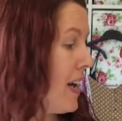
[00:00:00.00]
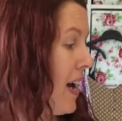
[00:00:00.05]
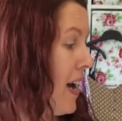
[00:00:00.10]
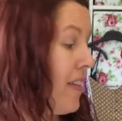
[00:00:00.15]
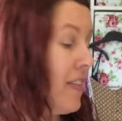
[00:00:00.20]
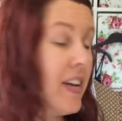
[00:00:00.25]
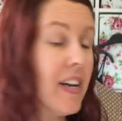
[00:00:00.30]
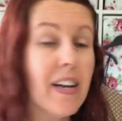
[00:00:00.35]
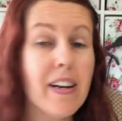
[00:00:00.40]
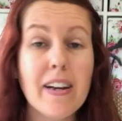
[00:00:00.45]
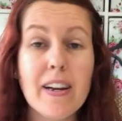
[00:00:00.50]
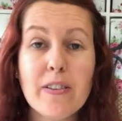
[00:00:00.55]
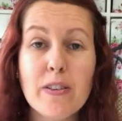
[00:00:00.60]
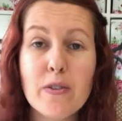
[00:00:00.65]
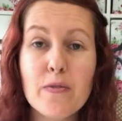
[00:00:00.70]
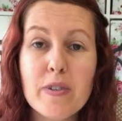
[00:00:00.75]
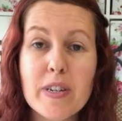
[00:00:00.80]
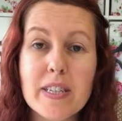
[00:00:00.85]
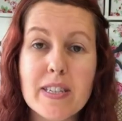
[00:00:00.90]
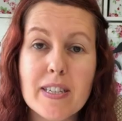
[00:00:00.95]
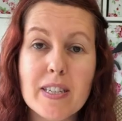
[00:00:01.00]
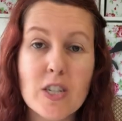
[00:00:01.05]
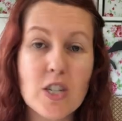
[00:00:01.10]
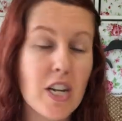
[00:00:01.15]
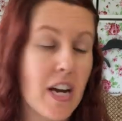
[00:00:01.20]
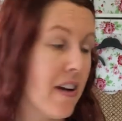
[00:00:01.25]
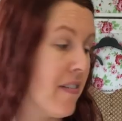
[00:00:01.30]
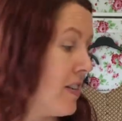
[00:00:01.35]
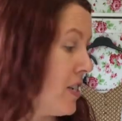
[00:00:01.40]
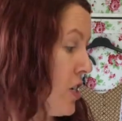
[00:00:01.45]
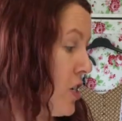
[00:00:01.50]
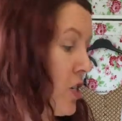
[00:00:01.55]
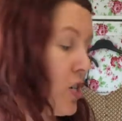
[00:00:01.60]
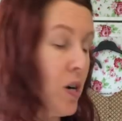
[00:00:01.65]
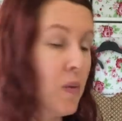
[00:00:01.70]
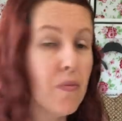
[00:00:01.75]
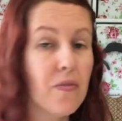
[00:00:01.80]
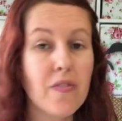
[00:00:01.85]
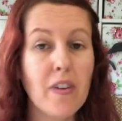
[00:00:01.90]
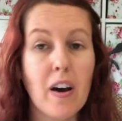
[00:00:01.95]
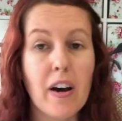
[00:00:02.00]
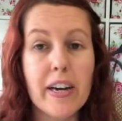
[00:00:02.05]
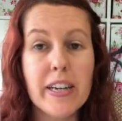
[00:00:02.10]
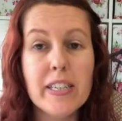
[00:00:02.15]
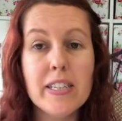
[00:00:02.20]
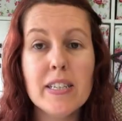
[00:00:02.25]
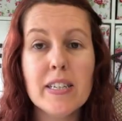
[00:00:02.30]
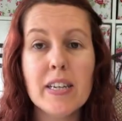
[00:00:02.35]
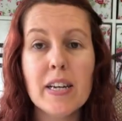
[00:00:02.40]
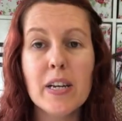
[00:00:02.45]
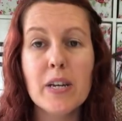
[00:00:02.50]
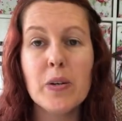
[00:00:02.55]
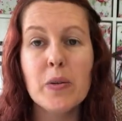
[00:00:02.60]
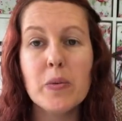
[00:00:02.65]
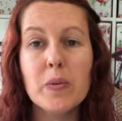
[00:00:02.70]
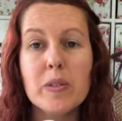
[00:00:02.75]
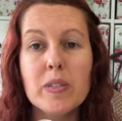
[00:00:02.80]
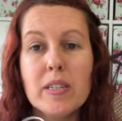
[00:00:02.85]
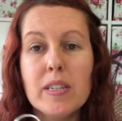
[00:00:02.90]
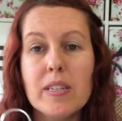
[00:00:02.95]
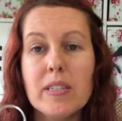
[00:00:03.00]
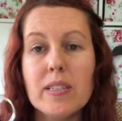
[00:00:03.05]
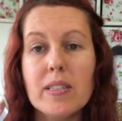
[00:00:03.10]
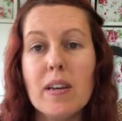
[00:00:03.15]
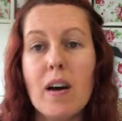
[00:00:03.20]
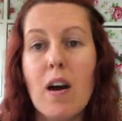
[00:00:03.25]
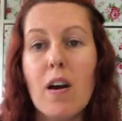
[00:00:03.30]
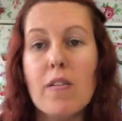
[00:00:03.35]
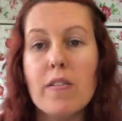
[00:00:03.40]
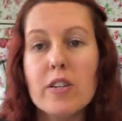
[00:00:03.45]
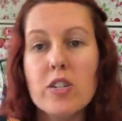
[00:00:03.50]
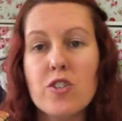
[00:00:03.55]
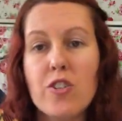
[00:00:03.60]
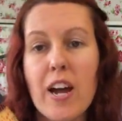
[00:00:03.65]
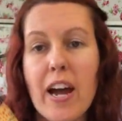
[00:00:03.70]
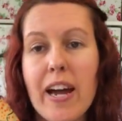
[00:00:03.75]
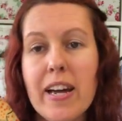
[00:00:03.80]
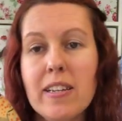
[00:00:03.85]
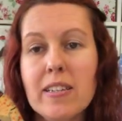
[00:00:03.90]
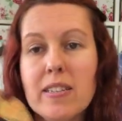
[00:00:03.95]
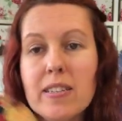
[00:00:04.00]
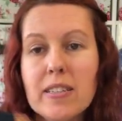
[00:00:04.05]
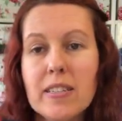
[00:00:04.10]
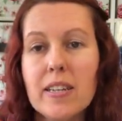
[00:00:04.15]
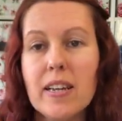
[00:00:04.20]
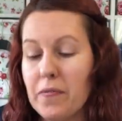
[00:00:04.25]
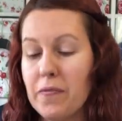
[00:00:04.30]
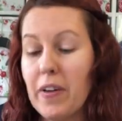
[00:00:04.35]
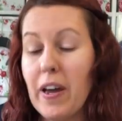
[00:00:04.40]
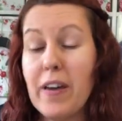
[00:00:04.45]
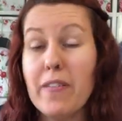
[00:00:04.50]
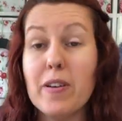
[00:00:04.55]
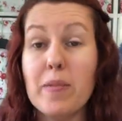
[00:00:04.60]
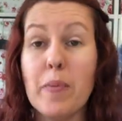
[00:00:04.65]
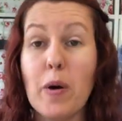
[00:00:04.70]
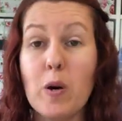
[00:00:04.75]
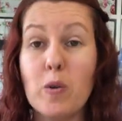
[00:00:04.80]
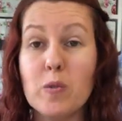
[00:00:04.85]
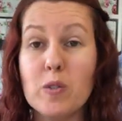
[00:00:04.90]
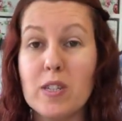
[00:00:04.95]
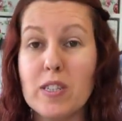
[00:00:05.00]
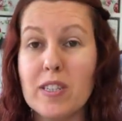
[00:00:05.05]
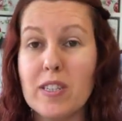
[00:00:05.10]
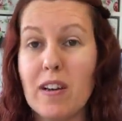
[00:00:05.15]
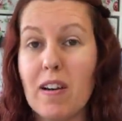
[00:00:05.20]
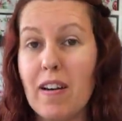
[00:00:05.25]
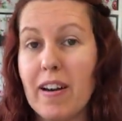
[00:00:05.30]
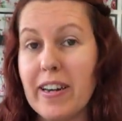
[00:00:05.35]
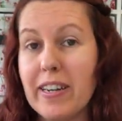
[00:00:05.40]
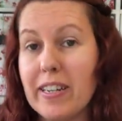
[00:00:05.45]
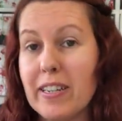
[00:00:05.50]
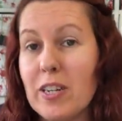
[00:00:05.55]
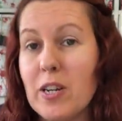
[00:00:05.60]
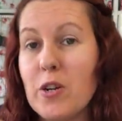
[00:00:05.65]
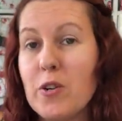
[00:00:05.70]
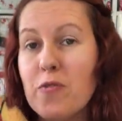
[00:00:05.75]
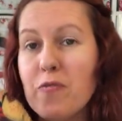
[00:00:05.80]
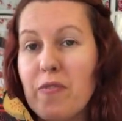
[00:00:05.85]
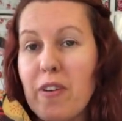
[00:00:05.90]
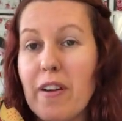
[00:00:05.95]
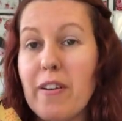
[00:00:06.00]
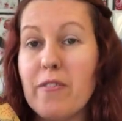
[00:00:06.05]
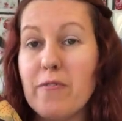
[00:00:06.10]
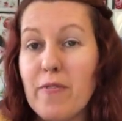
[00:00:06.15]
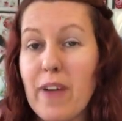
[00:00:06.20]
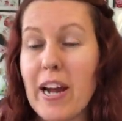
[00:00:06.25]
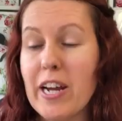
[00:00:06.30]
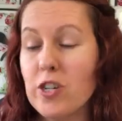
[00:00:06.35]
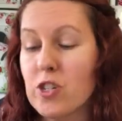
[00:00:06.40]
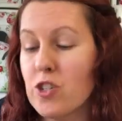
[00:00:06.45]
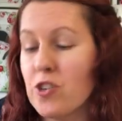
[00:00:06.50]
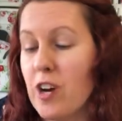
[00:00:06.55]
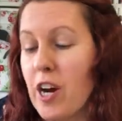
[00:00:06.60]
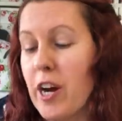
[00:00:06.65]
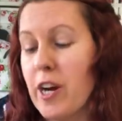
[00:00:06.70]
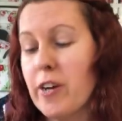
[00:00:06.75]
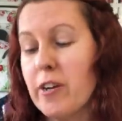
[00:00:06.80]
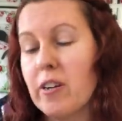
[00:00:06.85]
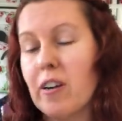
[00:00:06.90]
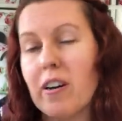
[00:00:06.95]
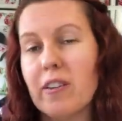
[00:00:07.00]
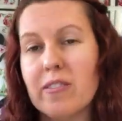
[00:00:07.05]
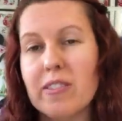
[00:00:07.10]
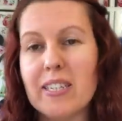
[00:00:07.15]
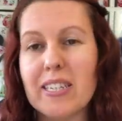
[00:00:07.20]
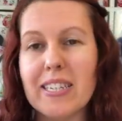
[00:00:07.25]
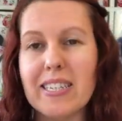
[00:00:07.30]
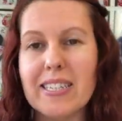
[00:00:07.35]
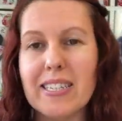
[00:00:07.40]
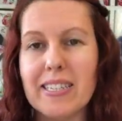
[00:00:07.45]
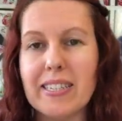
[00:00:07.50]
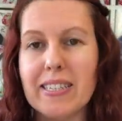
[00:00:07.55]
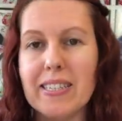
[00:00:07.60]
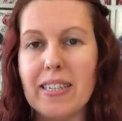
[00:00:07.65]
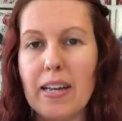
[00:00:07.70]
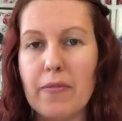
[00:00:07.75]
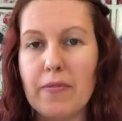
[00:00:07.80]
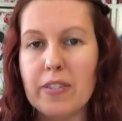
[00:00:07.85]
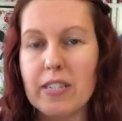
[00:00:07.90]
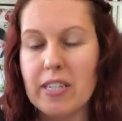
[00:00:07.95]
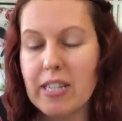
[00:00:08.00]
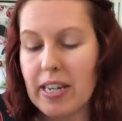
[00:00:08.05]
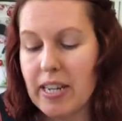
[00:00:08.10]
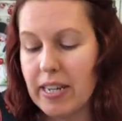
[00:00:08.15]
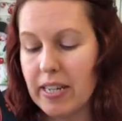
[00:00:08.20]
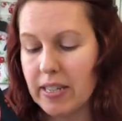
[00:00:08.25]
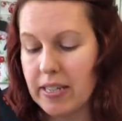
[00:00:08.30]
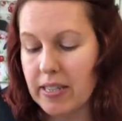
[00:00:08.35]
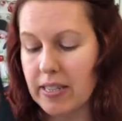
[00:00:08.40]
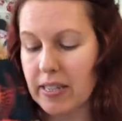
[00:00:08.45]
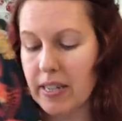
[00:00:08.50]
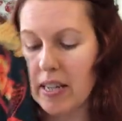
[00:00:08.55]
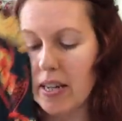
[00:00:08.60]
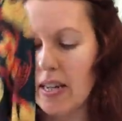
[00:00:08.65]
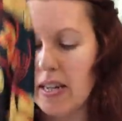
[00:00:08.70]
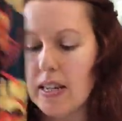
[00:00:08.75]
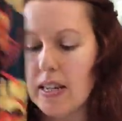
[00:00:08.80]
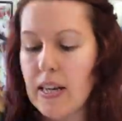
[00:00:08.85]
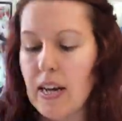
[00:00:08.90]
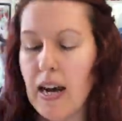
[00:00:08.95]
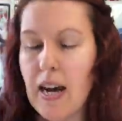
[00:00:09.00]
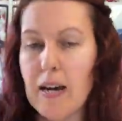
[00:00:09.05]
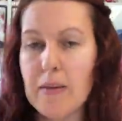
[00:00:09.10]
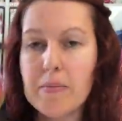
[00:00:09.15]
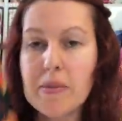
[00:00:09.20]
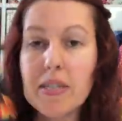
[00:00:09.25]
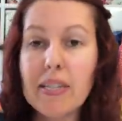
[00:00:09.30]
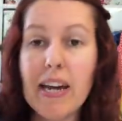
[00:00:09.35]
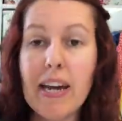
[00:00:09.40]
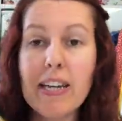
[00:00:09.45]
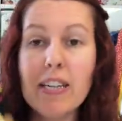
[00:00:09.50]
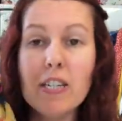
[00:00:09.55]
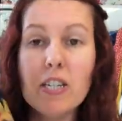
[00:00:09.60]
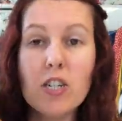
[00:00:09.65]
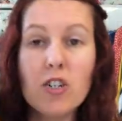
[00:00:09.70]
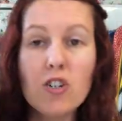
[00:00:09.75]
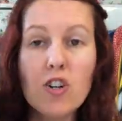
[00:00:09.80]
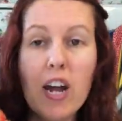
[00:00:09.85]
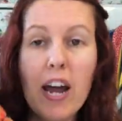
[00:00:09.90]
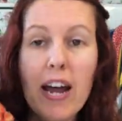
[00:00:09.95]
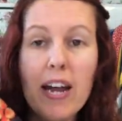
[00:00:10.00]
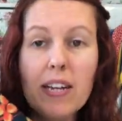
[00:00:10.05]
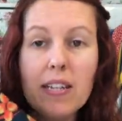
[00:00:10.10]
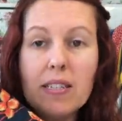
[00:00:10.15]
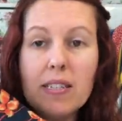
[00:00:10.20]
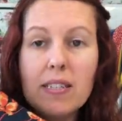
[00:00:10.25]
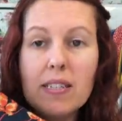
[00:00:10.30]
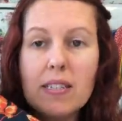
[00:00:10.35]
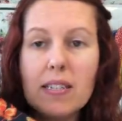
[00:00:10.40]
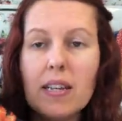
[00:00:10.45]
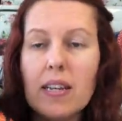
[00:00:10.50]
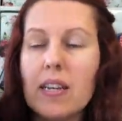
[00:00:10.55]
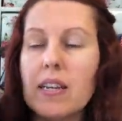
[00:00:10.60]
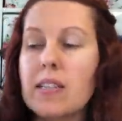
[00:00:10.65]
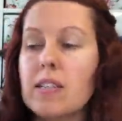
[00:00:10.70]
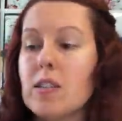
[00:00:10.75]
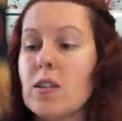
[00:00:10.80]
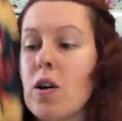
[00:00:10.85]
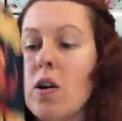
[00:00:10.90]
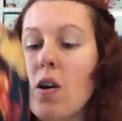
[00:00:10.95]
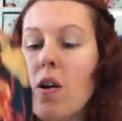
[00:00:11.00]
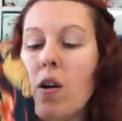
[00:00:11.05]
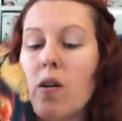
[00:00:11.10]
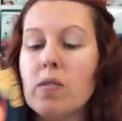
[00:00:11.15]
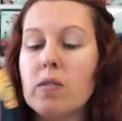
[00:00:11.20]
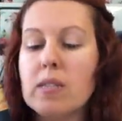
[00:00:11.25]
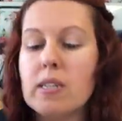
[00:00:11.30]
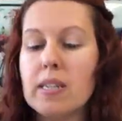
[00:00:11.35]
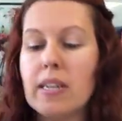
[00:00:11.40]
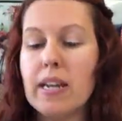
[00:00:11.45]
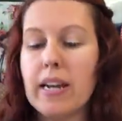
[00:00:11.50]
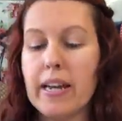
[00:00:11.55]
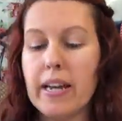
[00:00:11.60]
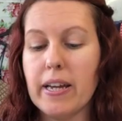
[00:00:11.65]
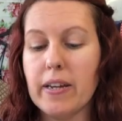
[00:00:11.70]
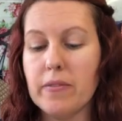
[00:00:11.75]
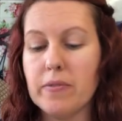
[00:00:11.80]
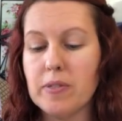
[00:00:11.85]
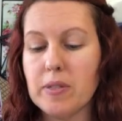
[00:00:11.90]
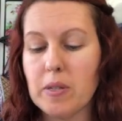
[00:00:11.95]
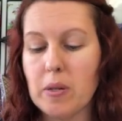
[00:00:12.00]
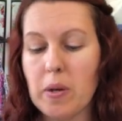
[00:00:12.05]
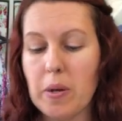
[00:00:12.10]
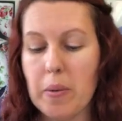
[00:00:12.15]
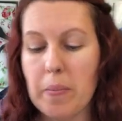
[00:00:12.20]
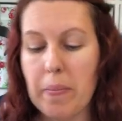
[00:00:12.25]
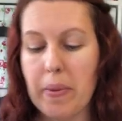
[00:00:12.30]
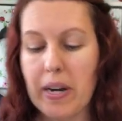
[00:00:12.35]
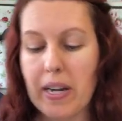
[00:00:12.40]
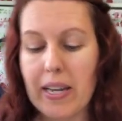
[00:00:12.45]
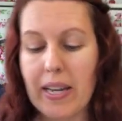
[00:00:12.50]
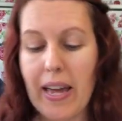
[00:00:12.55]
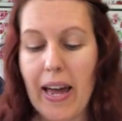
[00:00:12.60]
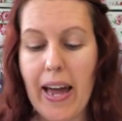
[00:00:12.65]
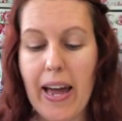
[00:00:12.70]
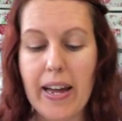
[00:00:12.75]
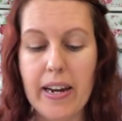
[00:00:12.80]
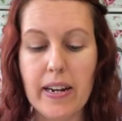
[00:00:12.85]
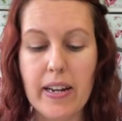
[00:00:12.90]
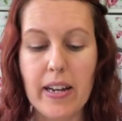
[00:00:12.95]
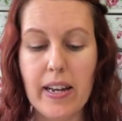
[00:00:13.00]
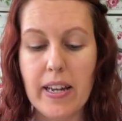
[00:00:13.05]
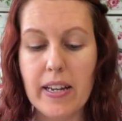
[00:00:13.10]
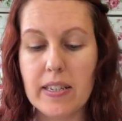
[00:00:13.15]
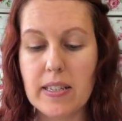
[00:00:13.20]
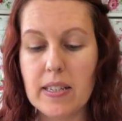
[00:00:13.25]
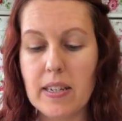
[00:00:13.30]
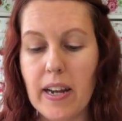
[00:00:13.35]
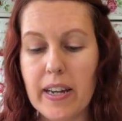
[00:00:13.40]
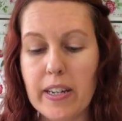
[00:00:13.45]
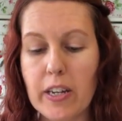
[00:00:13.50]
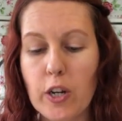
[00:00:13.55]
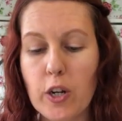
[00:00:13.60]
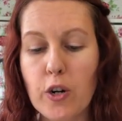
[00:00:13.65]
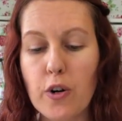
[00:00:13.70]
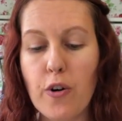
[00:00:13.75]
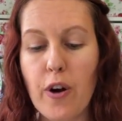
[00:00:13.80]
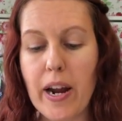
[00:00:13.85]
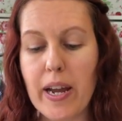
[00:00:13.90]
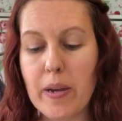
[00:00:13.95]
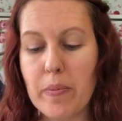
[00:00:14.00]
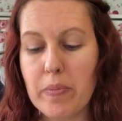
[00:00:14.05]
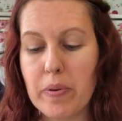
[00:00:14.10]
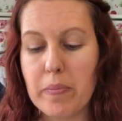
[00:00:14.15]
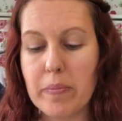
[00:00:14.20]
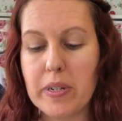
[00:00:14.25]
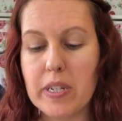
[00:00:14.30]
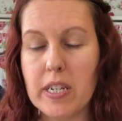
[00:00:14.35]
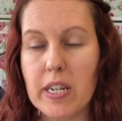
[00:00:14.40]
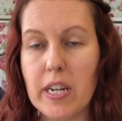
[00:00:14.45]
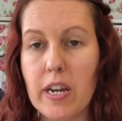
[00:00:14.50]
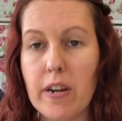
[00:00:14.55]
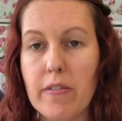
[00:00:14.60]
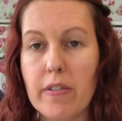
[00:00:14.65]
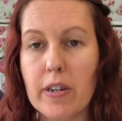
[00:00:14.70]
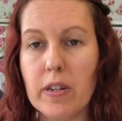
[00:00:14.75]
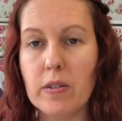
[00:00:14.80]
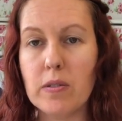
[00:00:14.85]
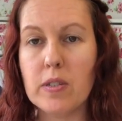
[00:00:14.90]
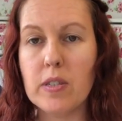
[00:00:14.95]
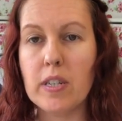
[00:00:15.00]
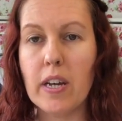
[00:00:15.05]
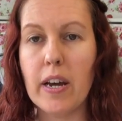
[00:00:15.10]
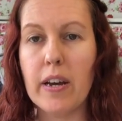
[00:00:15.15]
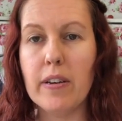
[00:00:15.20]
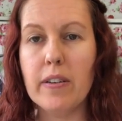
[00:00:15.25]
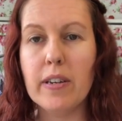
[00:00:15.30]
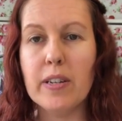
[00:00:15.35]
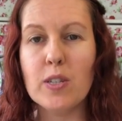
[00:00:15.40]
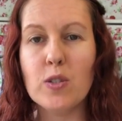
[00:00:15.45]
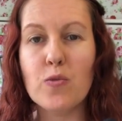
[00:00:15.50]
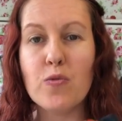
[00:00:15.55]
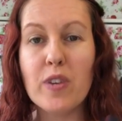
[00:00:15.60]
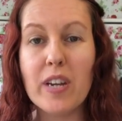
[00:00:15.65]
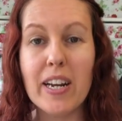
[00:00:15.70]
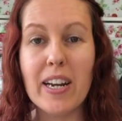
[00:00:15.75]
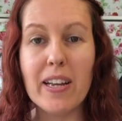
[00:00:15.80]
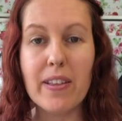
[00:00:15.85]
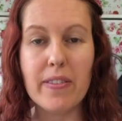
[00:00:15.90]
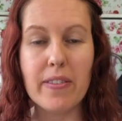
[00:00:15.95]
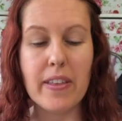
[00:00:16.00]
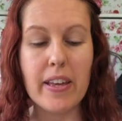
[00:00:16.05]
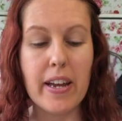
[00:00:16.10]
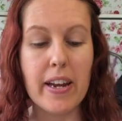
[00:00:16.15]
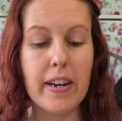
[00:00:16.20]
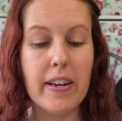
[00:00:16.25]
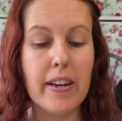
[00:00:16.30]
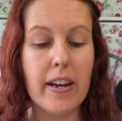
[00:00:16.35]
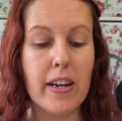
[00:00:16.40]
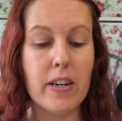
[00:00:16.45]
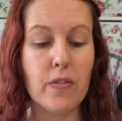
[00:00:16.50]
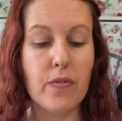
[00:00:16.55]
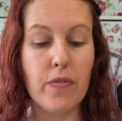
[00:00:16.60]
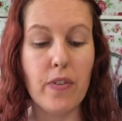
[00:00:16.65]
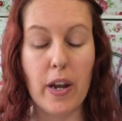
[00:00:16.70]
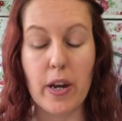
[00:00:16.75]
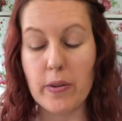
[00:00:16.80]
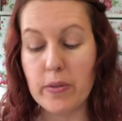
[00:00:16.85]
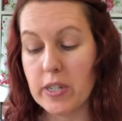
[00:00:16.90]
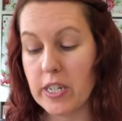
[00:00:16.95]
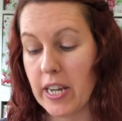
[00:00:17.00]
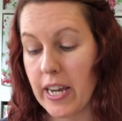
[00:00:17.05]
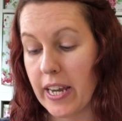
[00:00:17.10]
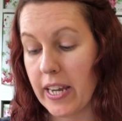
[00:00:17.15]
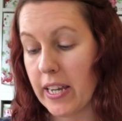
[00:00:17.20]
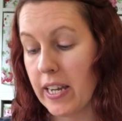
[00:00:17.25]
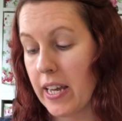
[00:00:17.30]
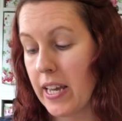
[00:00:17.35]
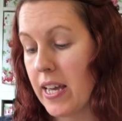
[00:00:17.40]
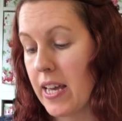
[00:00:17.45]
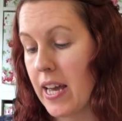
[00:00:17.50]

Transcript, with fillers: And then another recent charity shop find was this Zara dress. Very bold design, very retro, kind of 60s, 70s, um, skater dress. It's got long sleeves, but again, it's like a crepe material, so it's really thin and floaty.